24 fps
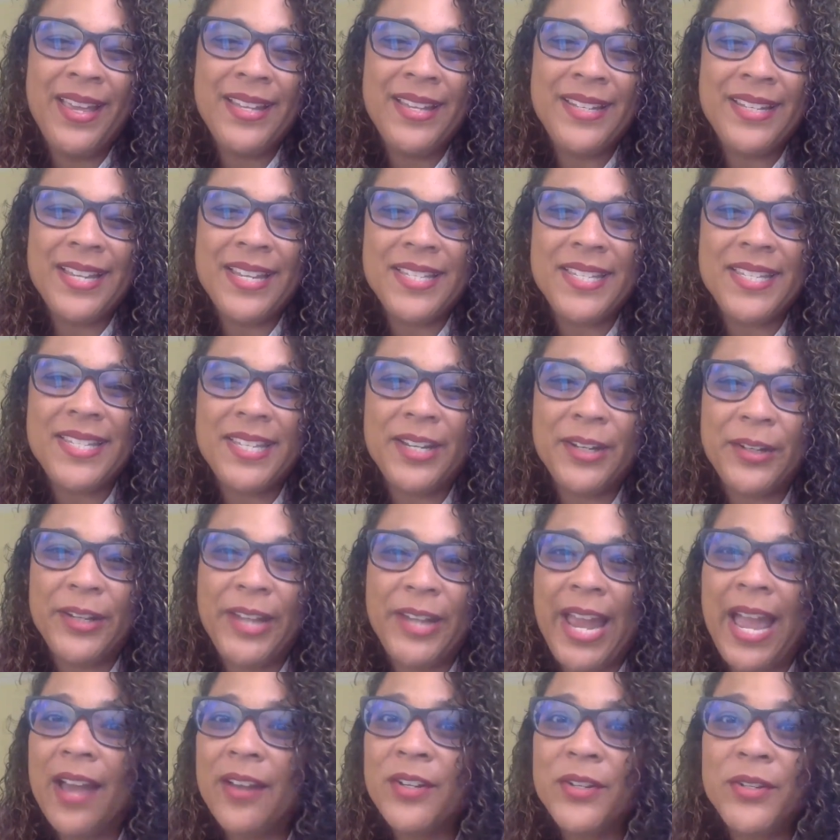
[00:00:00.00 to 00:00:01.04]
necessarily
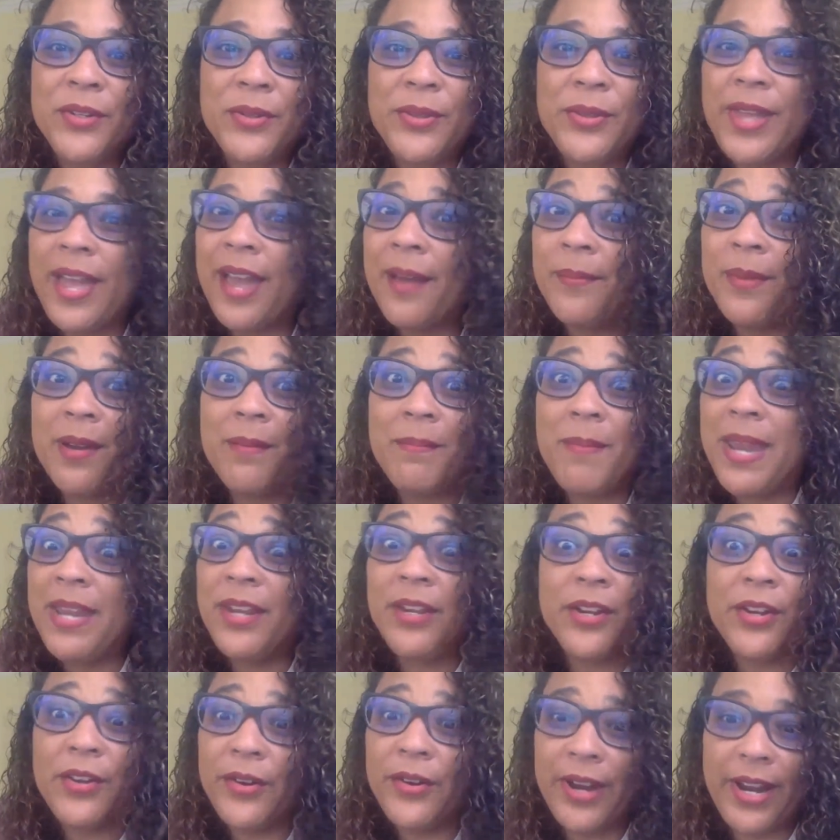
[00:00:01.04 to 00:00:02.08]
how to do that, but make
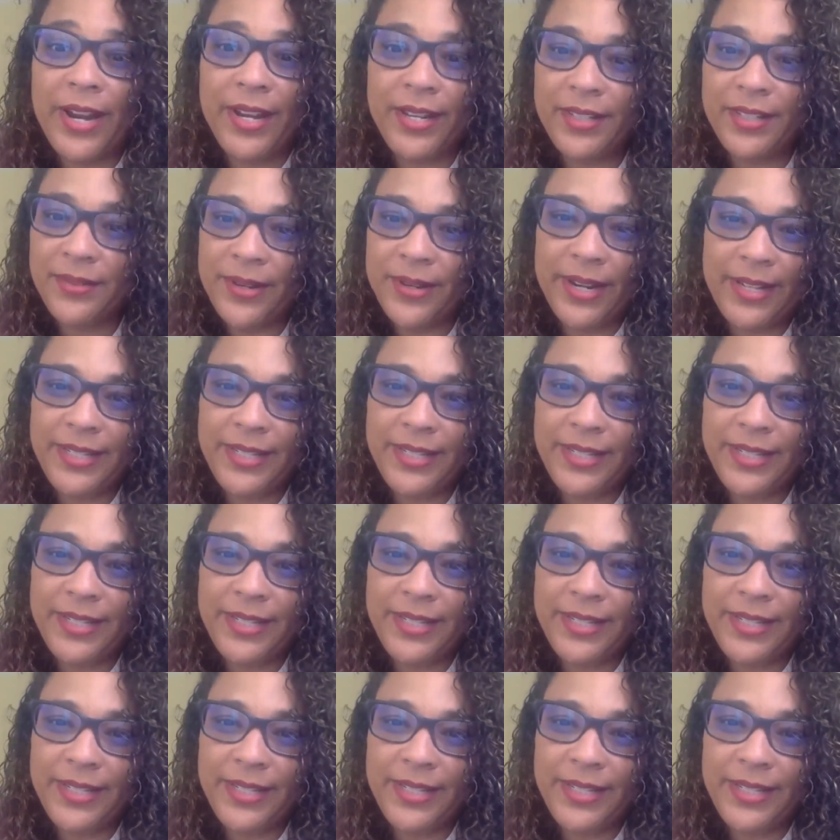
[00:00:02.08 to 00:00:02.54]
good grades, right?